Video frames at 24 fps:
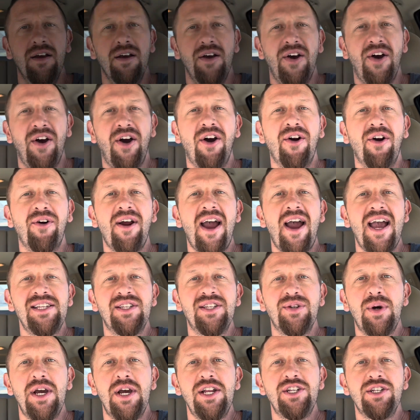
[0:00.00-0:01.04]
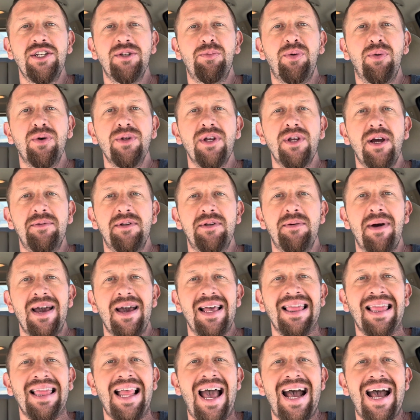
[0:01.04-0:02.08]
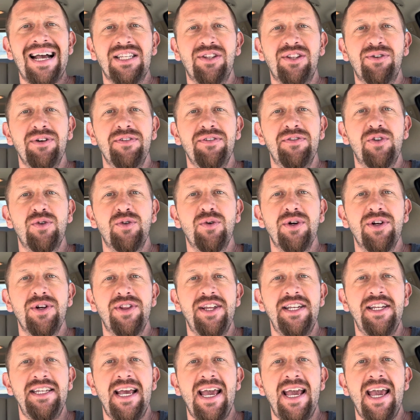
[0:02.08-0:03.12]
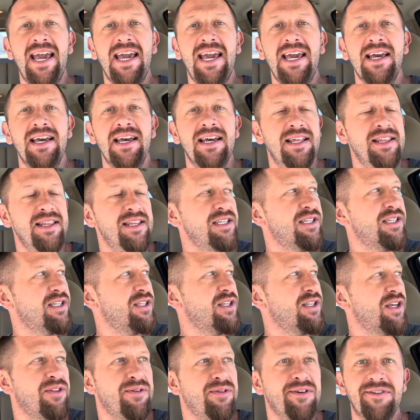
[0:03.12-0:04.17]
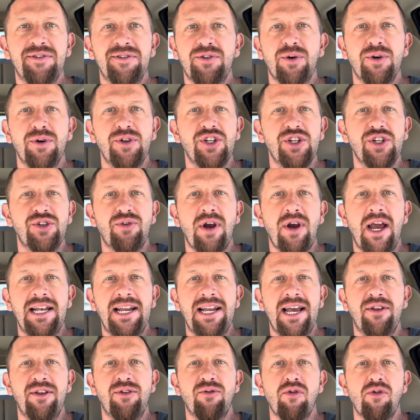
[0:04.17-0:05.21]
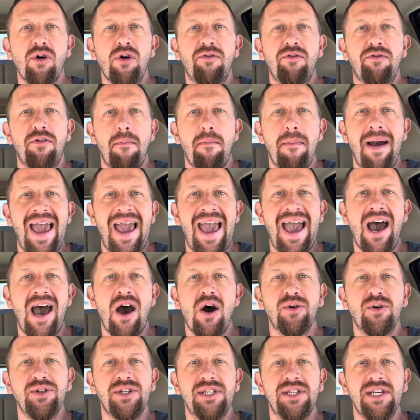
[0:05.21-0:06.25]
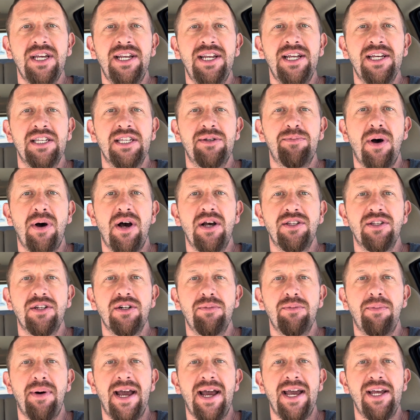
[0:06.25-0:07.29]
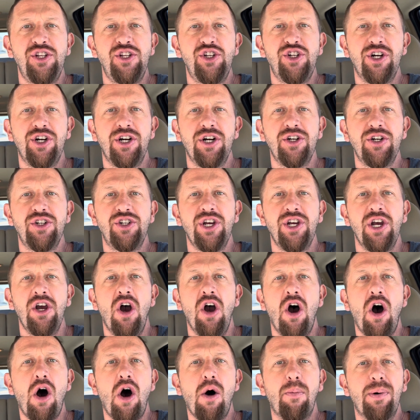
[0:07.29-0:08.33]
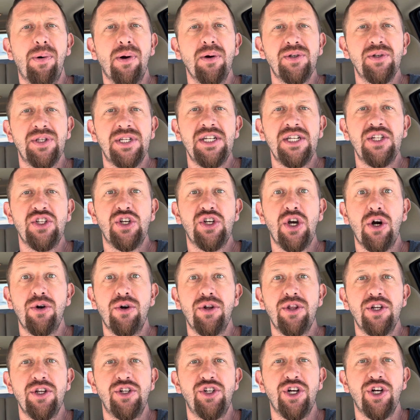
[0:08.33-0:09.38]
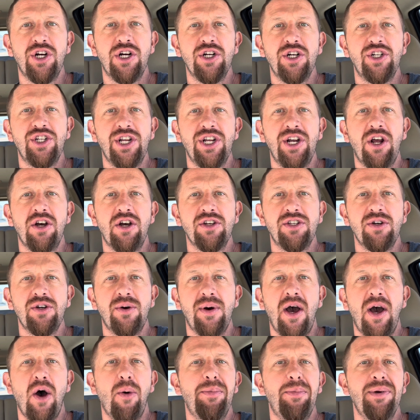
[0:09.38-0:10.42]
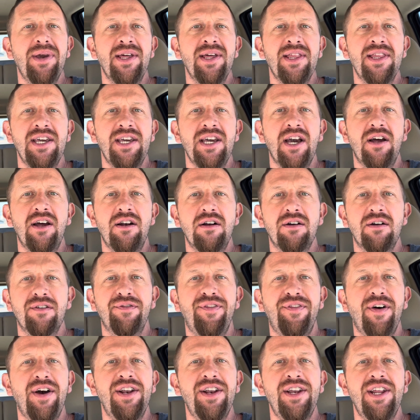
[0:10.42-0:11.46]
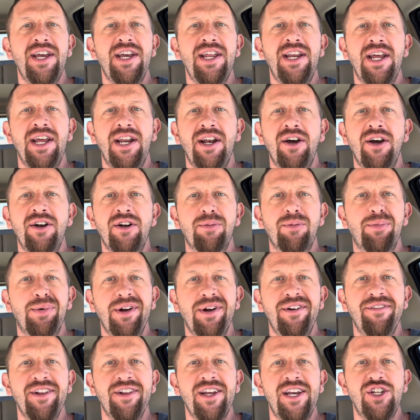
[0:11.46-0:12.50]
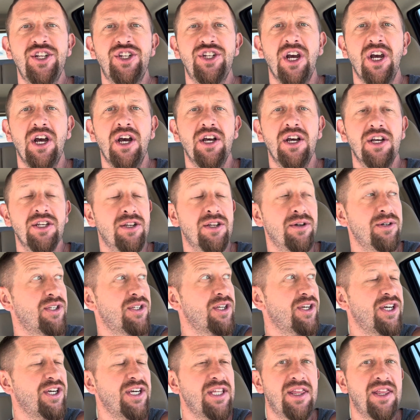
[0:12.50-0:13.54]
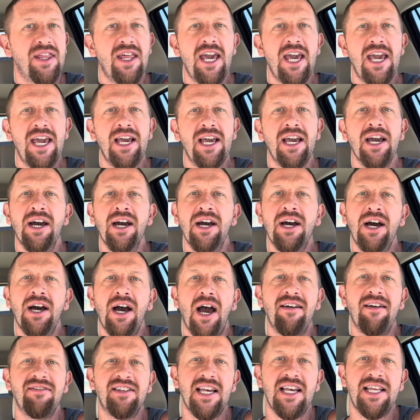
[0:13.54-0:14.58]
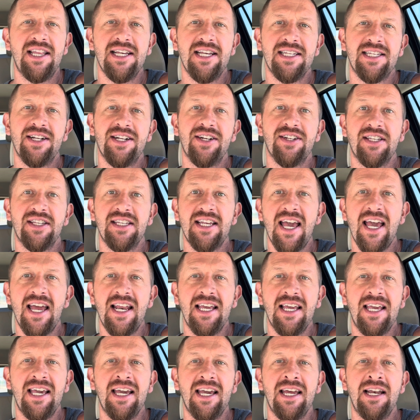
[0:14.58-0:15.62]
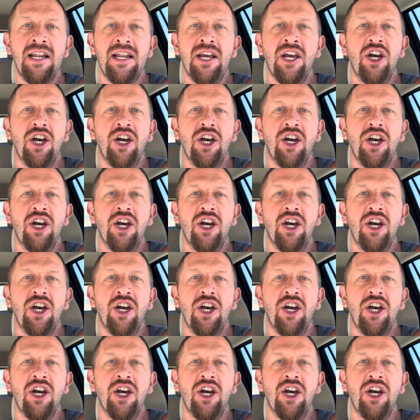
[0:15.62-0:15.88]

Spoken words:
All right, so I just pulled up to my last thrift store of the day. This is a thrift store just right down the road from my house. It is sponsored by a church. All proceeds go to the church and also helping the underfunded and underprivileged. So it's a good thing. I've said this and I'll say it again.